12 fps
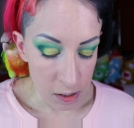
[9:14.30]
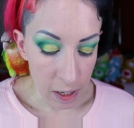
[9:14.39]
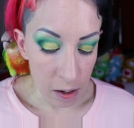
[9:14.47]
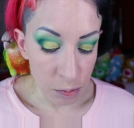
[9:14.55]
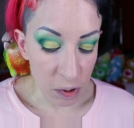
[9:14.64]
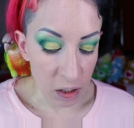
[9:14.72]

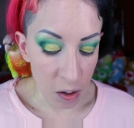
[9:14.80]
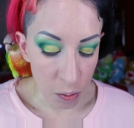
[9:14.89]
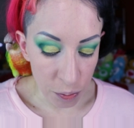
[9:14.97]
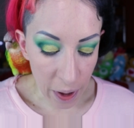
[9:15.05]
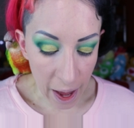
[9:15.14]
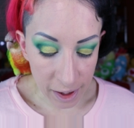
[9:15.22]
Now I'm going to go
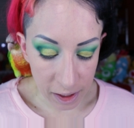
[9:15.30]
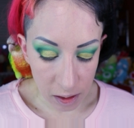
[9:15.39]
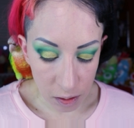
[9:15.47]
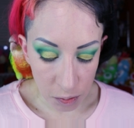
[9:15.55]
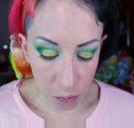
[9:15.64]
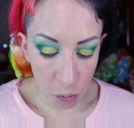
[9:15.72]
back
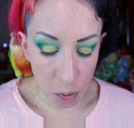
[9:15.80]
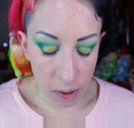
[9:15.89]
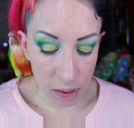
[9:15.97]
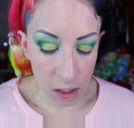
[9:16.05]
in with